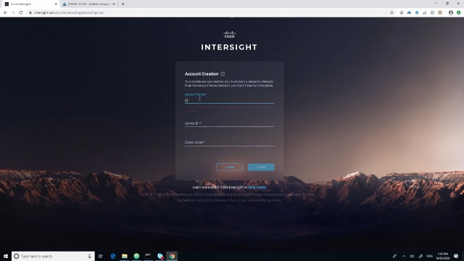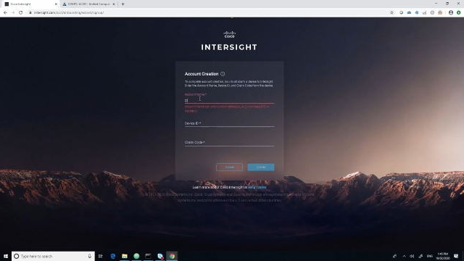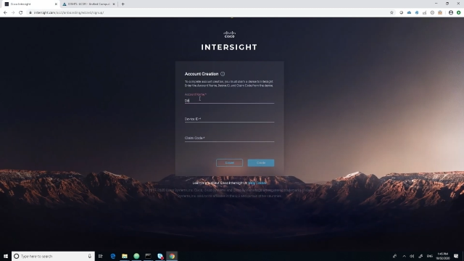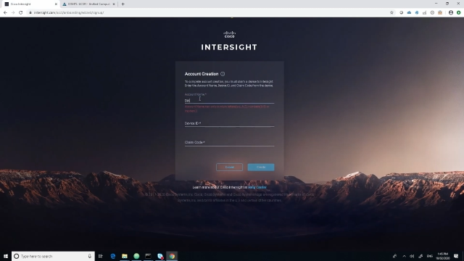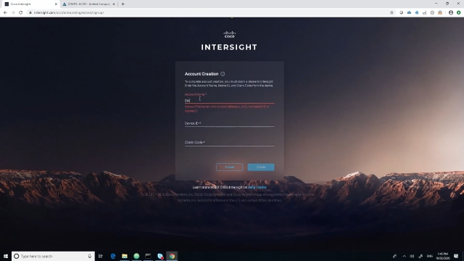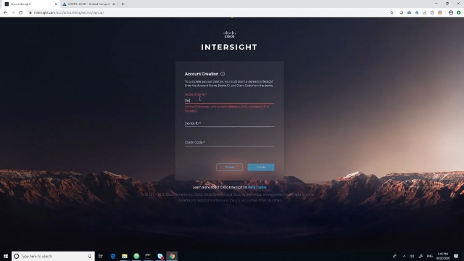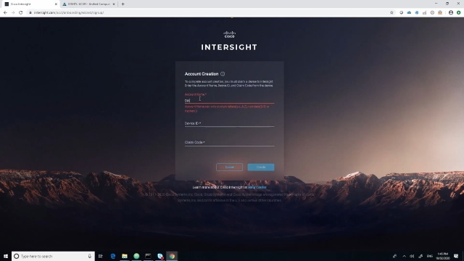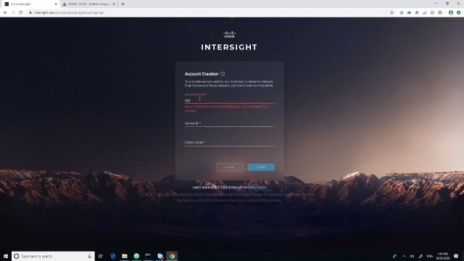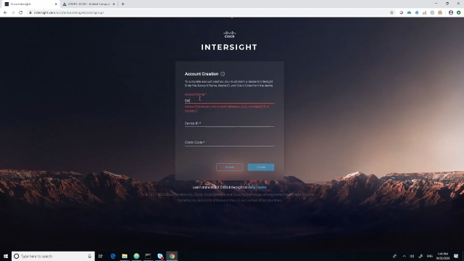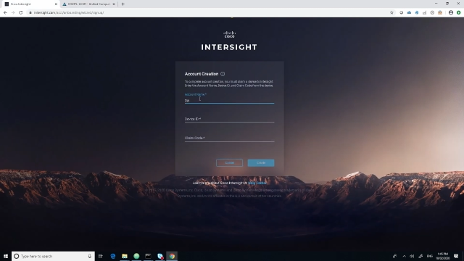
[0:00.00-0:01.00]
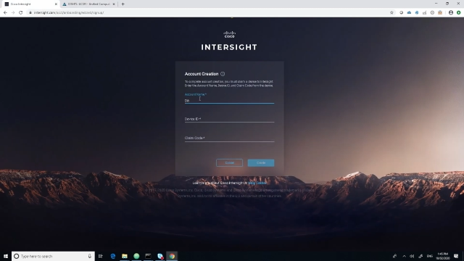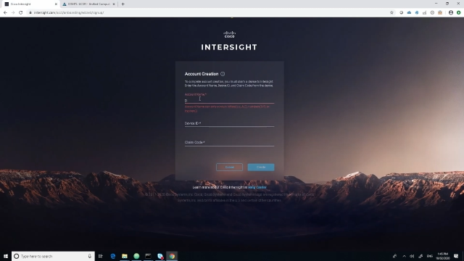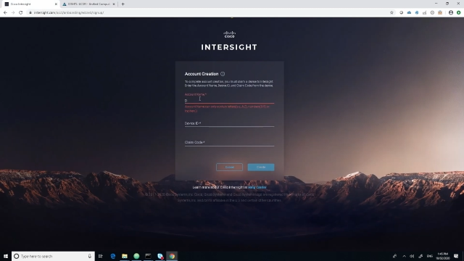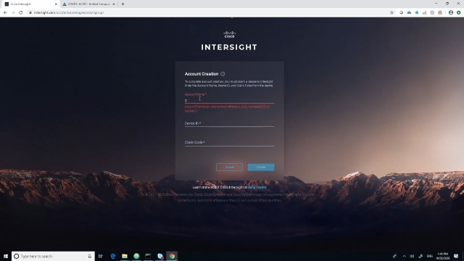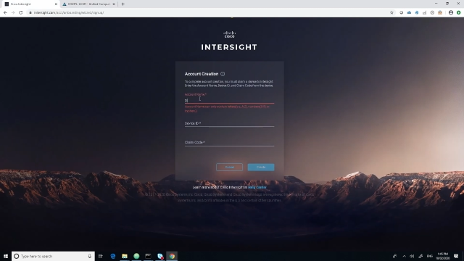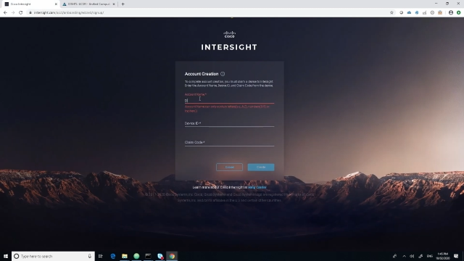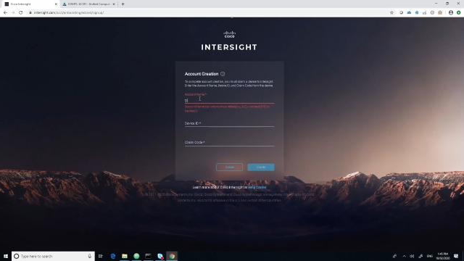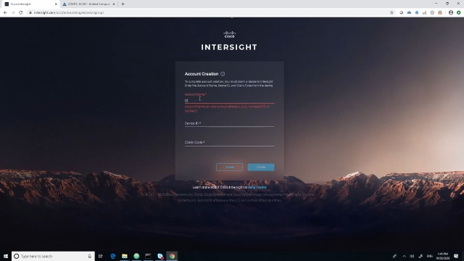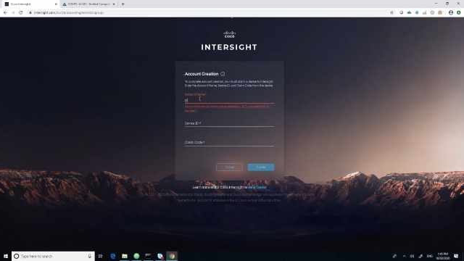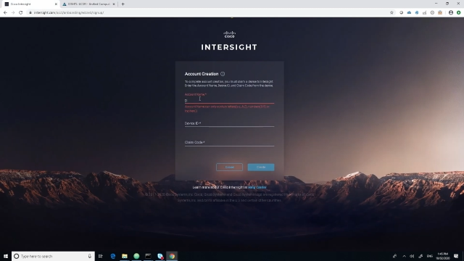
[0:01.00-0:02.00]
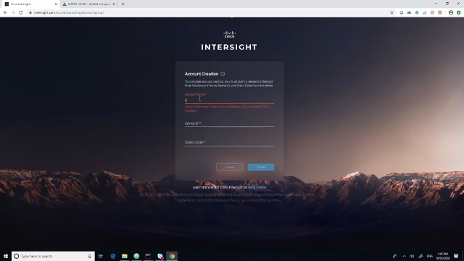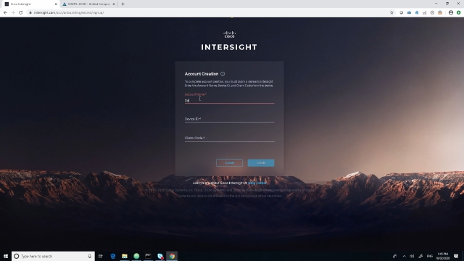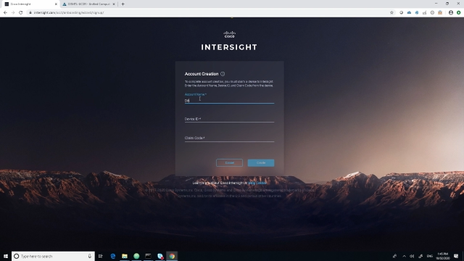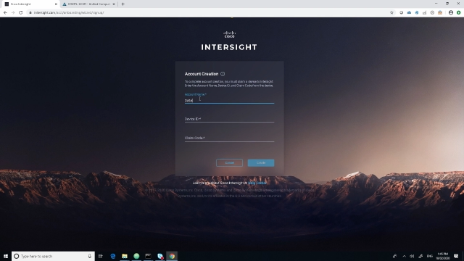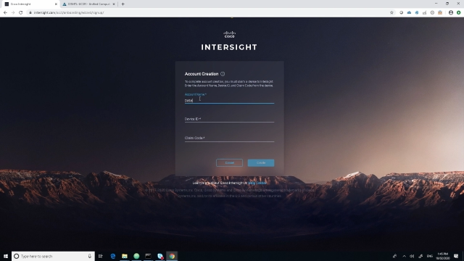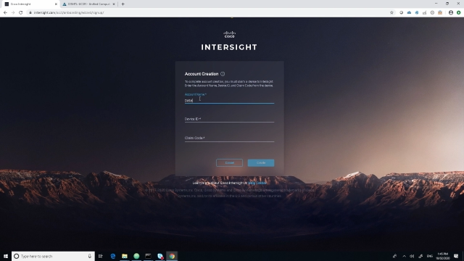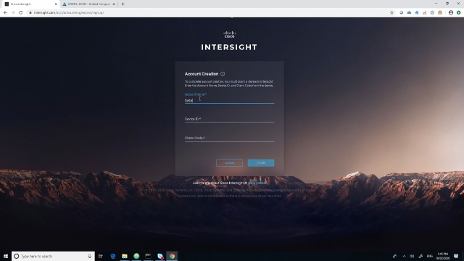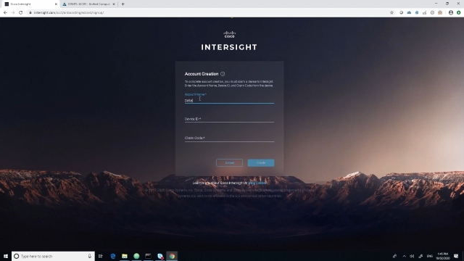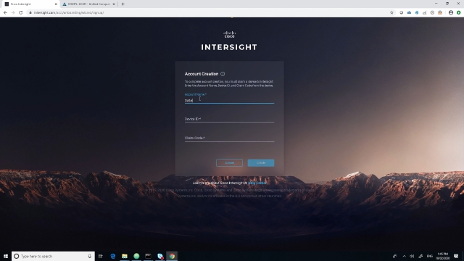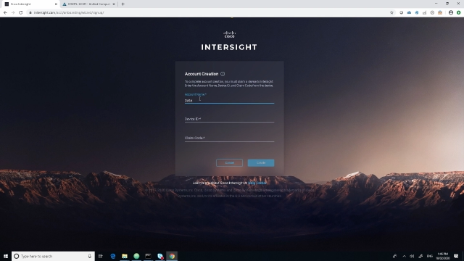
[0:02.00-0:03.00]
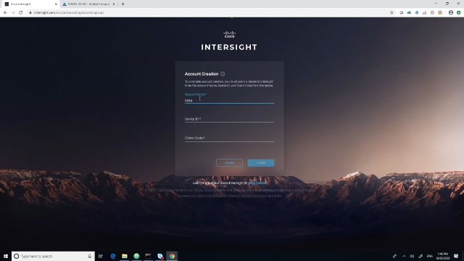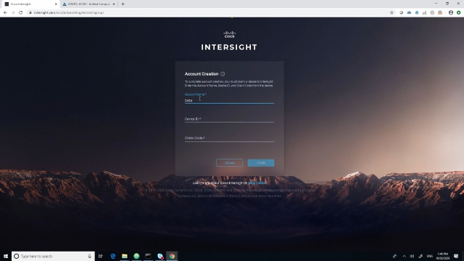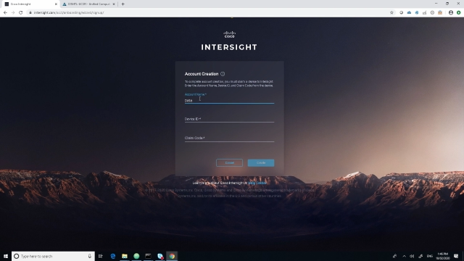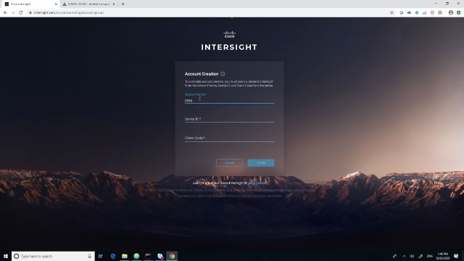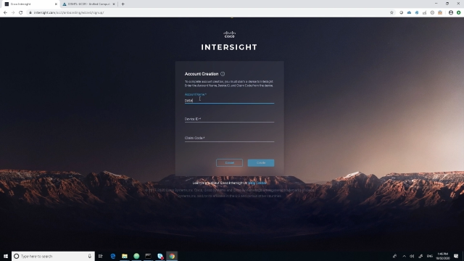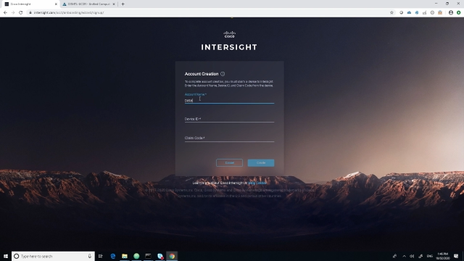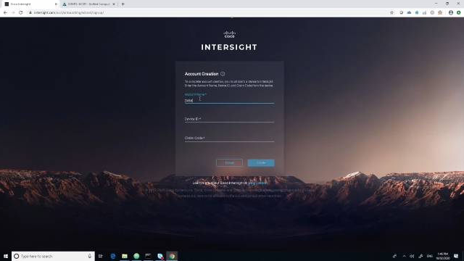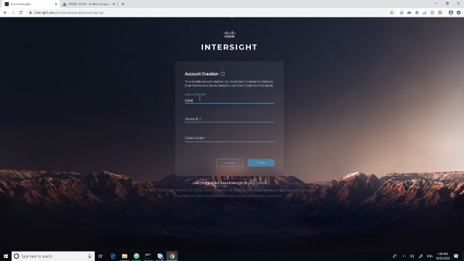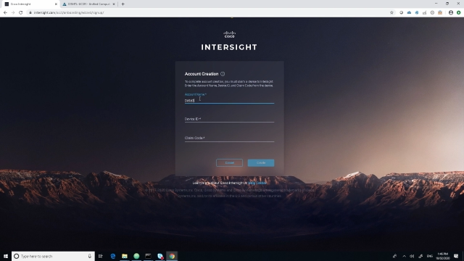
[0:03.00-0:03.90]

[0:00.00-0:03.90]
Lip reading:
[unreadable: no face in view]